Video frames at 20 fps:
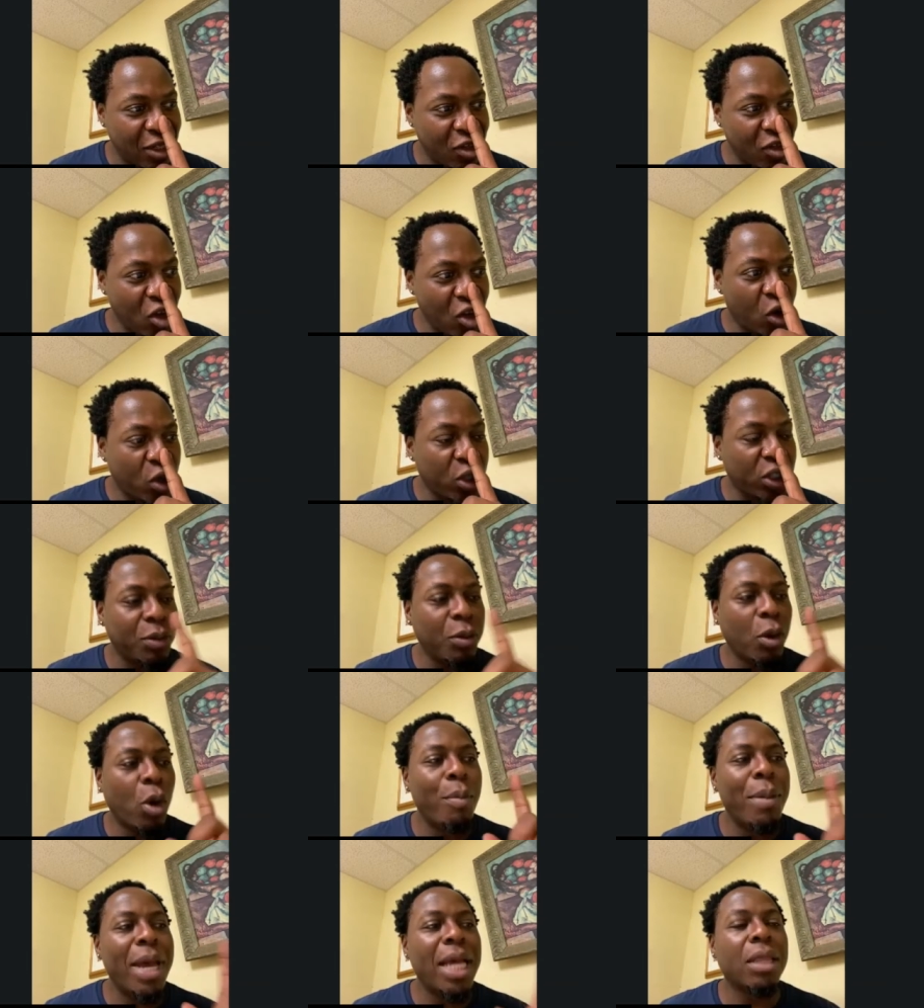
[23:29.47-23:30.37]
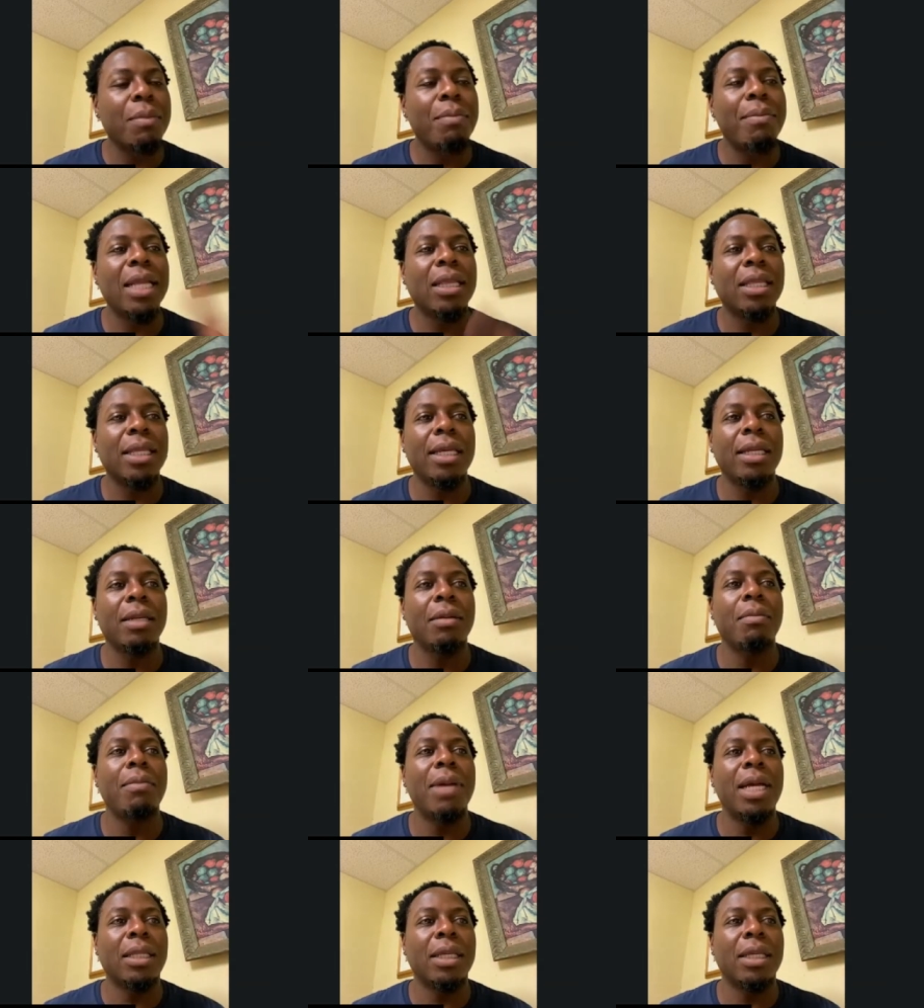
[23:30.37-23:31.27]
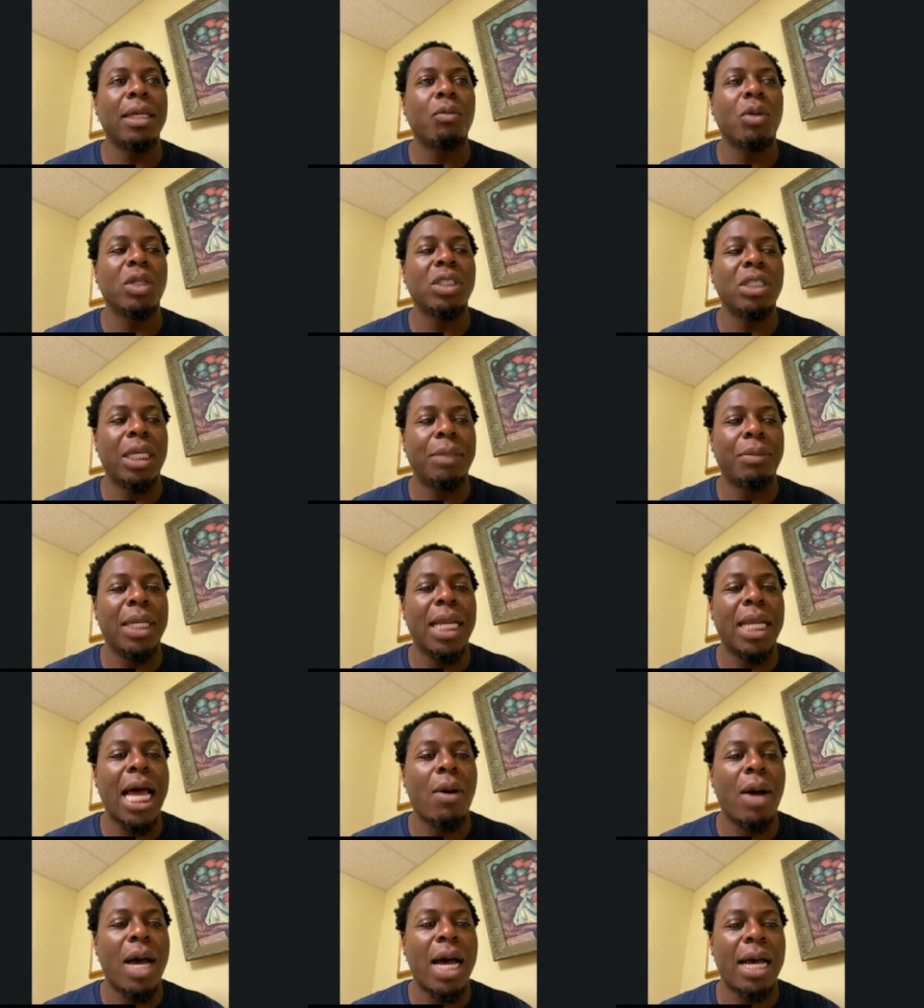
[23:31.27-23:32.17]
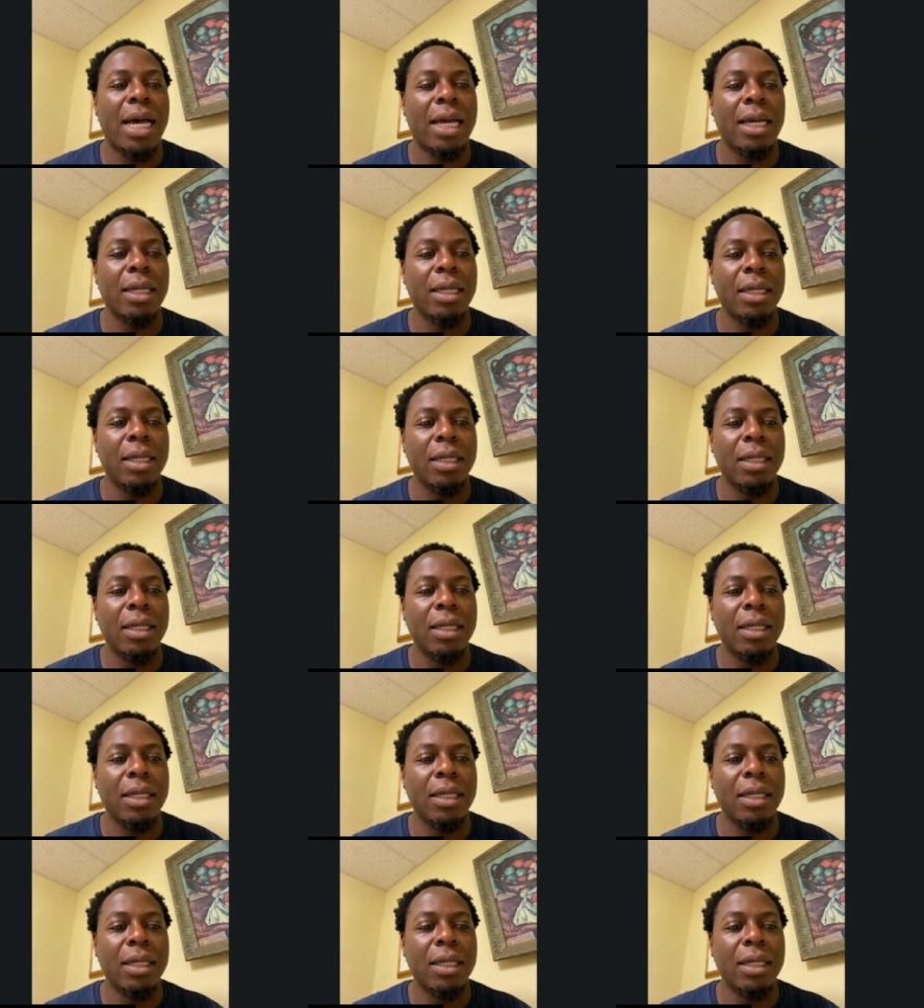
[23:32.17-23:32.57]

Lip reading: No, because no, Meth and what's his name, did How High.